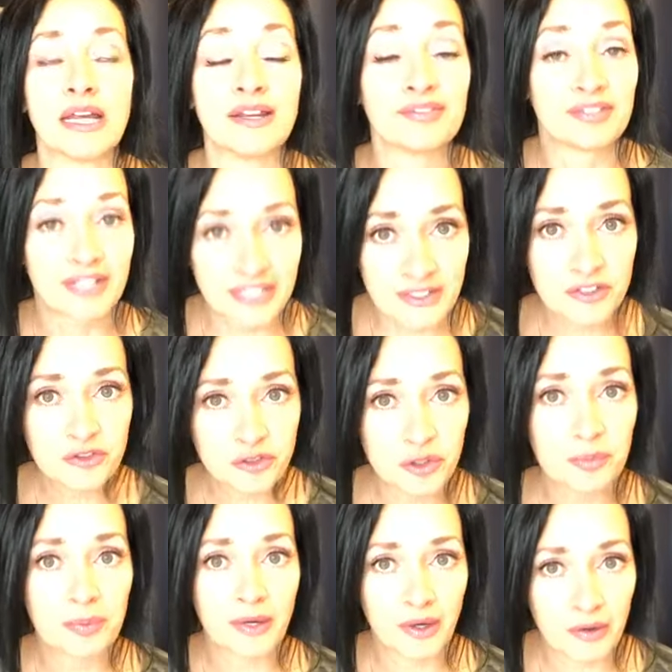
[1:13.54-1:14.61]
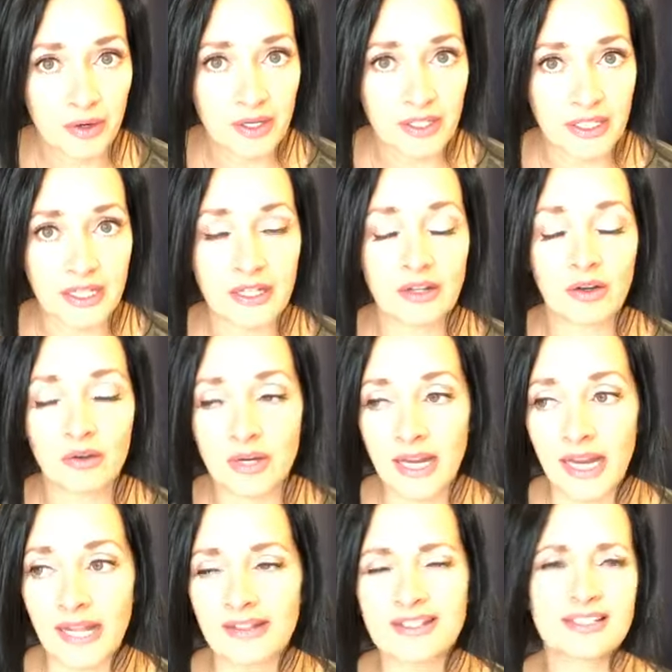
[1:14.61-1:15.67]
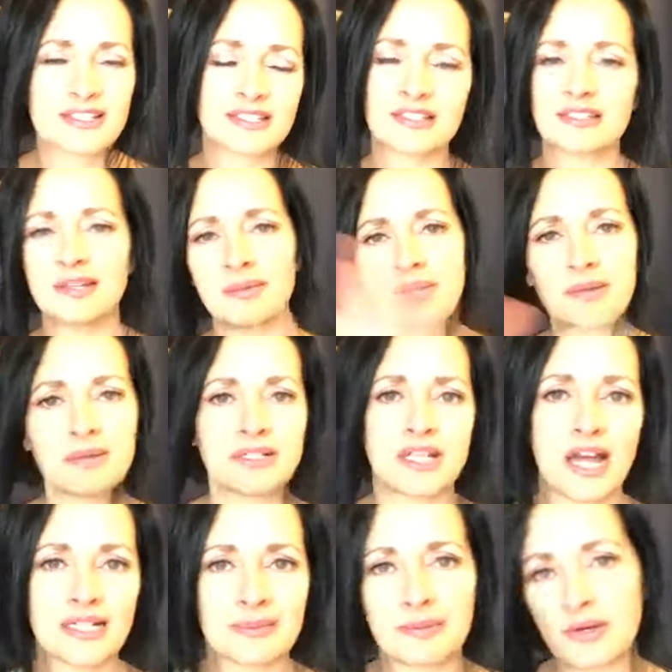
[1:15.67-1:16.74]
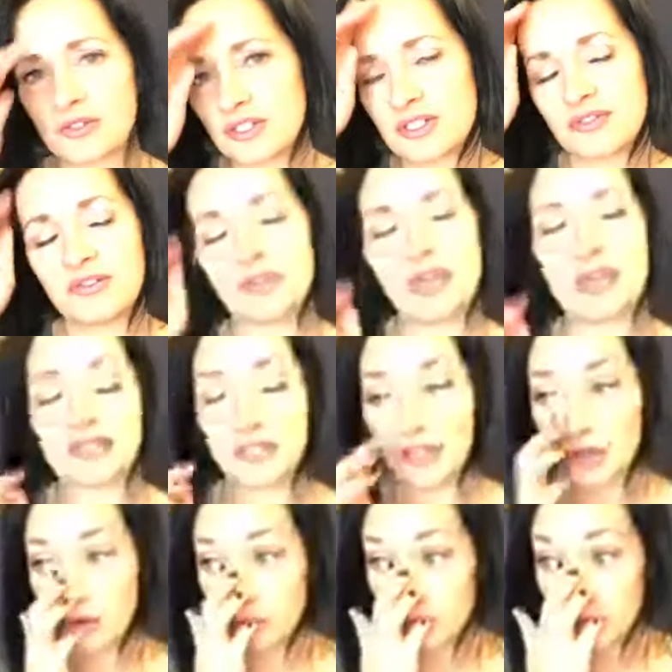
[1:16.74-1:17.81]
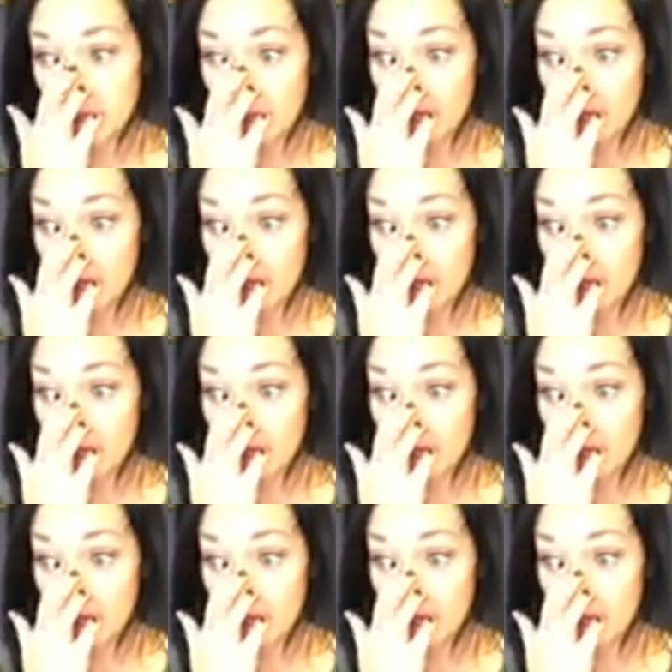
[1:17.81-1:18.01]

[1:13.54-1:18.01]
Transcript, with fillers: If it is a true priority, okay, and this is something that we talked about just a few days ago.